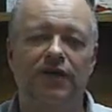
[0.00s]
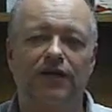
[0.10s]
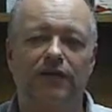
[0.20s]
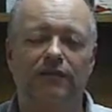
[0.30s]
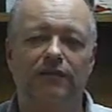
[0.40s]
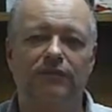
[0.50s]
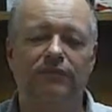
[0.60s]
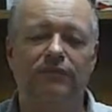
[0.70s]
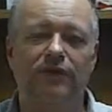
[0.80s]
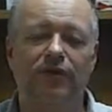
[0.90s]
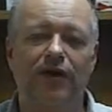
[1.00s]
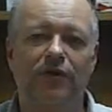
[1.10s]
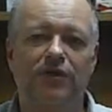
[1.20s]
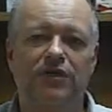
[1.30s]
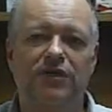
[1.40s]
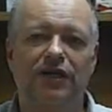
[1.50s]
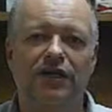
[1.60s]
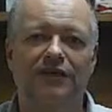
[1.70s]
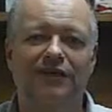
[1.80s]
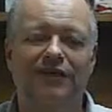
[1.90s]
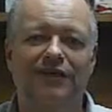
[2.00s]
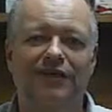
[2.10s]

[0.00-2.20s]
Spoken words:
how it is that